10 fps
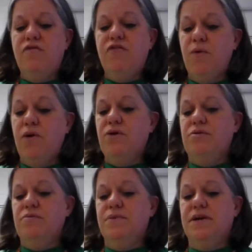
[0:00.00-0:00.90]
from
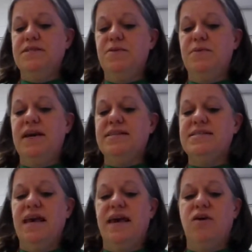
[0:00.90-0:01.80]
Myrtle because he began
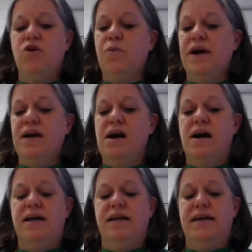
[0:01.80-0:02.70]
saying, Oh my
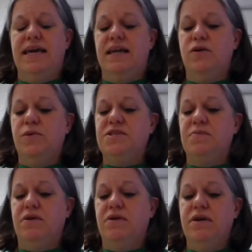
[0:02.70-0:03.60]
God, again in a
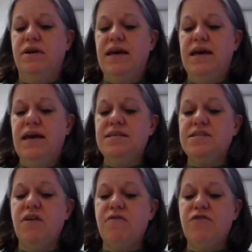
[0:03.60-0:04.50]
whisper. His
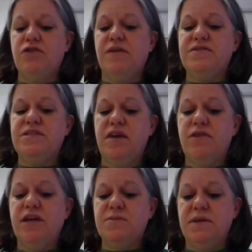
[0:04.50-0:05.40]
comforter left
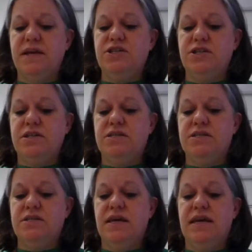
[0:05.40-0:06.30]
several
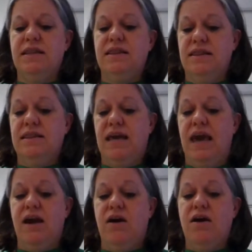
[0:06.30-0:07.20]
explanations in the
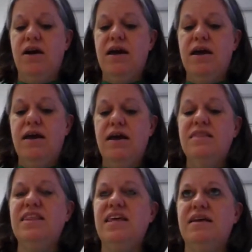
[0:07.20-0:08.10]
air.
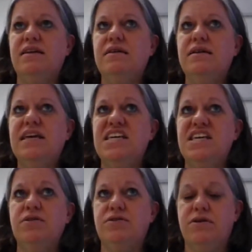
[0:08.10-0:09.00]
Then he
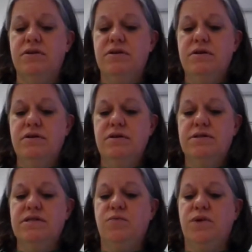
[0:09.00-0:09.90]
killed her,
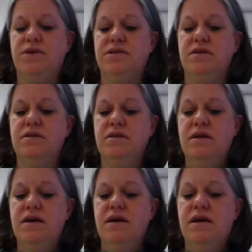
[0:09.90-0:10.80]
said Wilson.
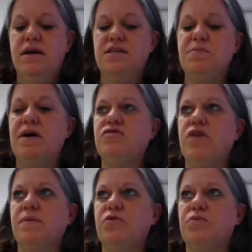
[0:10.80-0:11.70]
His mouth
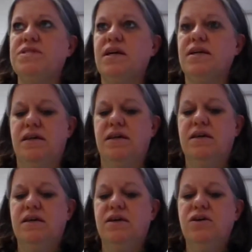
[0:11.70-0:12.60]
dropped open
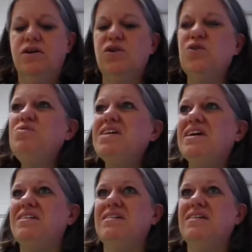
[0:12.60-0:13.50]
suddenly. Who
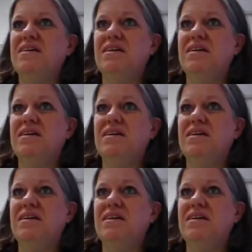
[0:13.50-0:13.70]
did?